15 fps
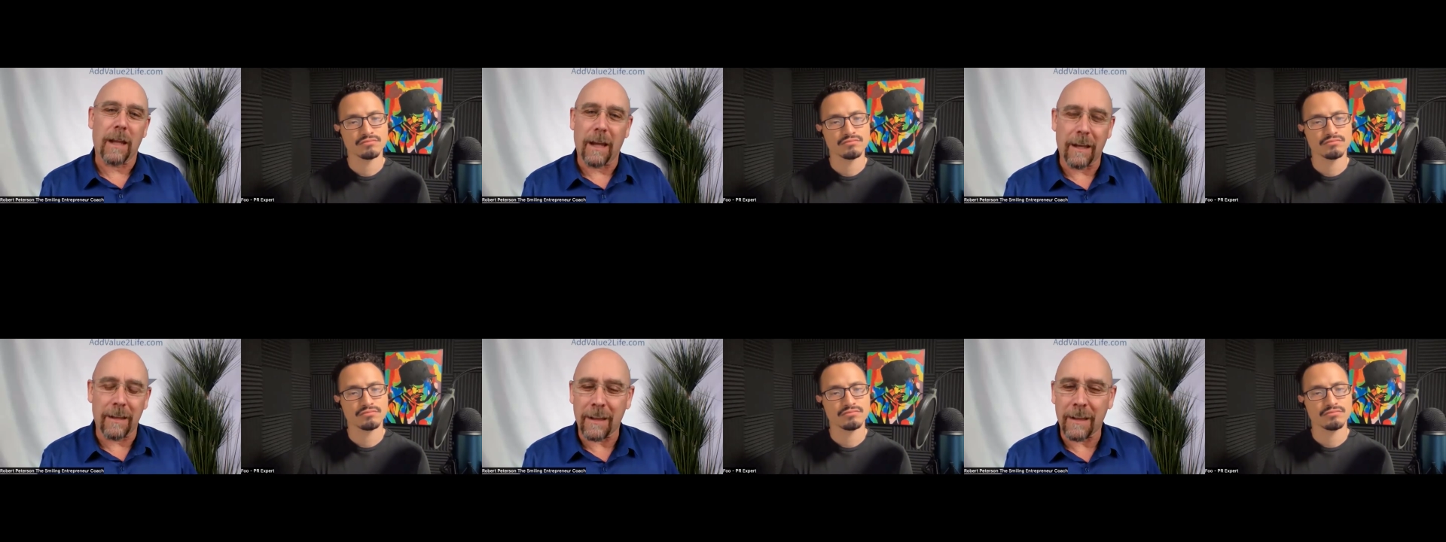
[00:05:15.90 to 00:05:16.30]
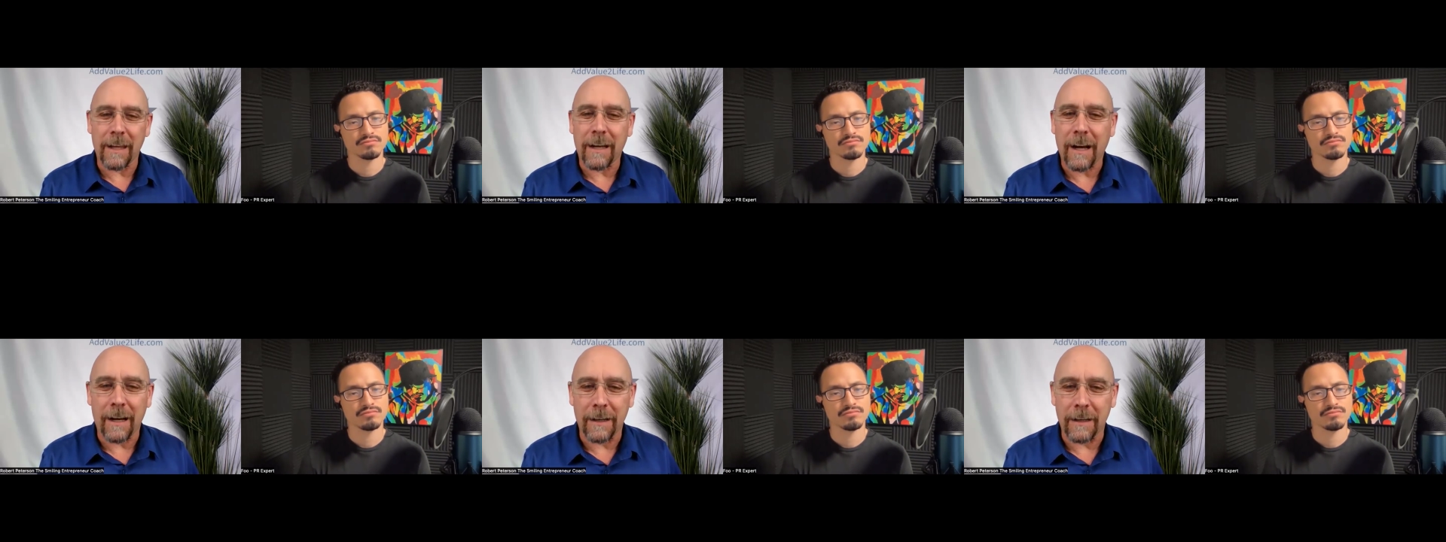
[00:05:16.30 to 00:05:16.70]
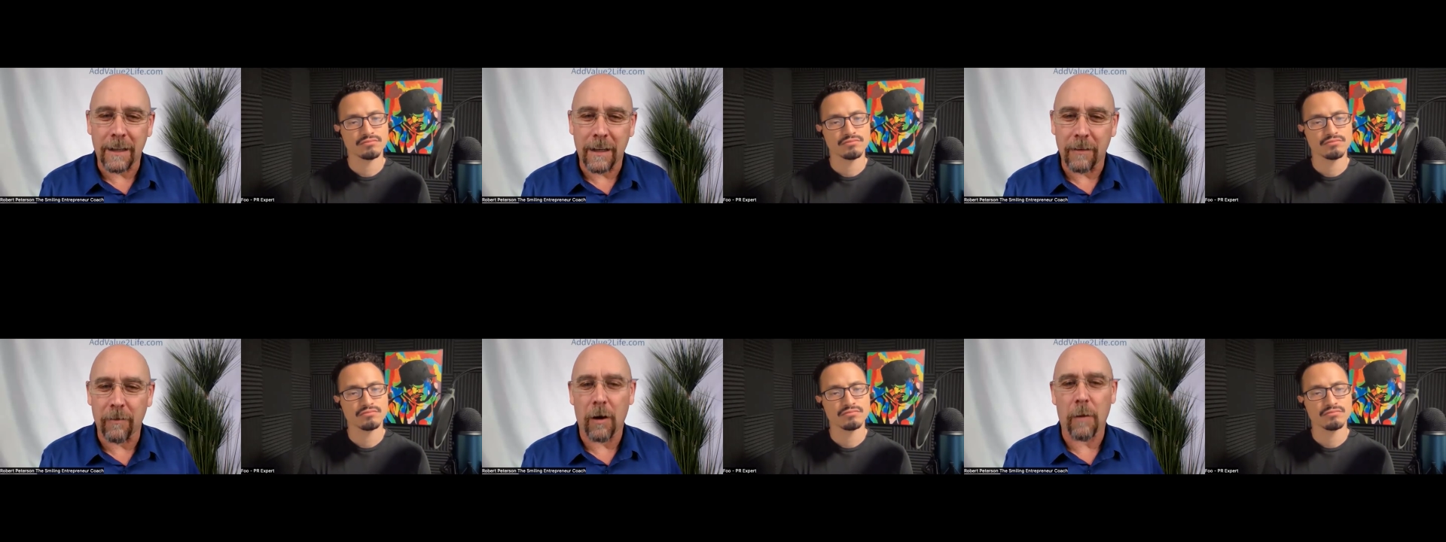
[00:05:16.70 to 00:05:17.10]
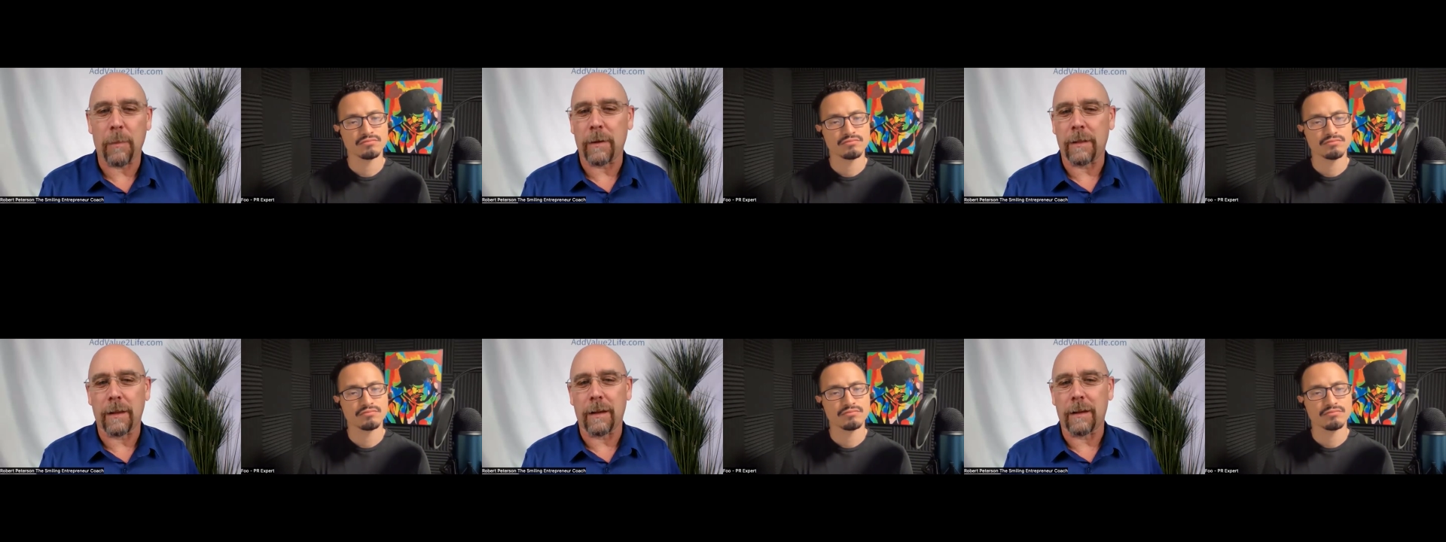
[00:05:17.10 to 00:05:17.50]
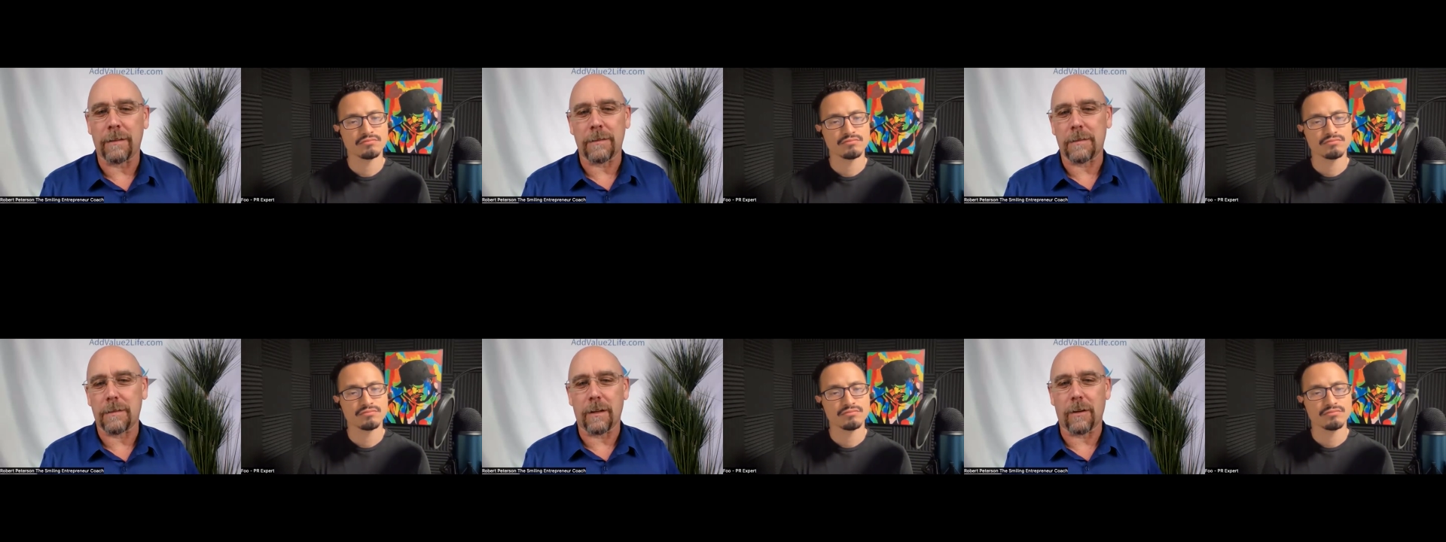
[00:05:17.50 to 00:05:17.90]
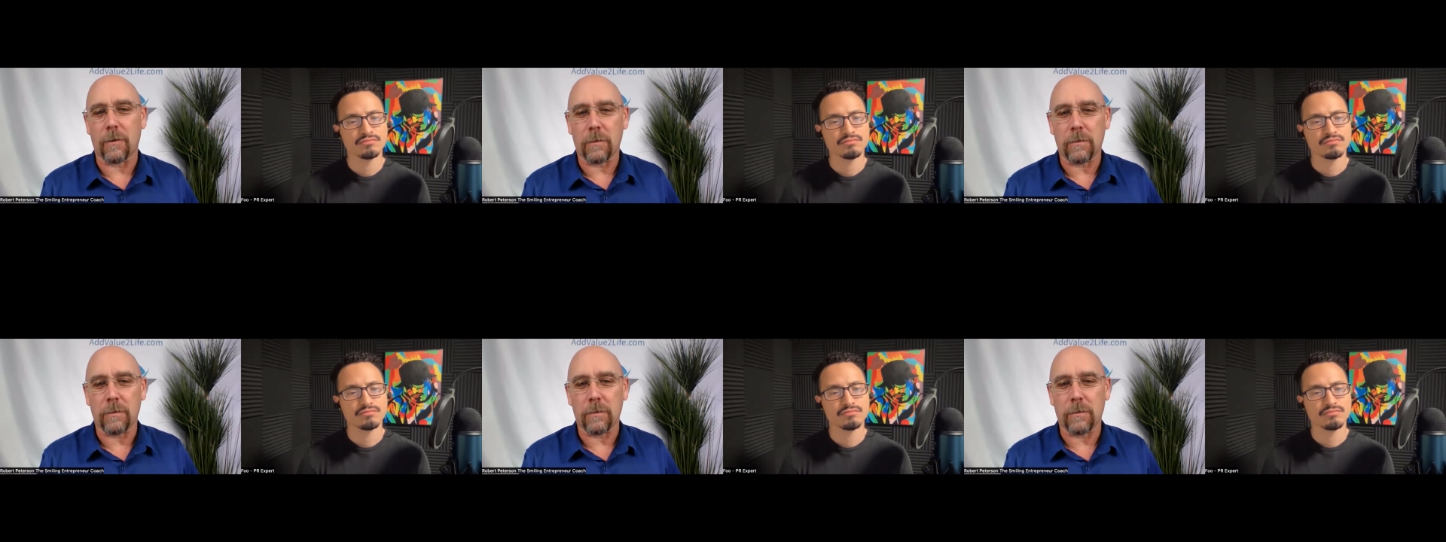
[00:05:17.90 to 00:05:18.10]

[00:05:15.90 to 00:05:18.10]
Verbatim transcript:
Speaker 1: and then they kind of give up and they you know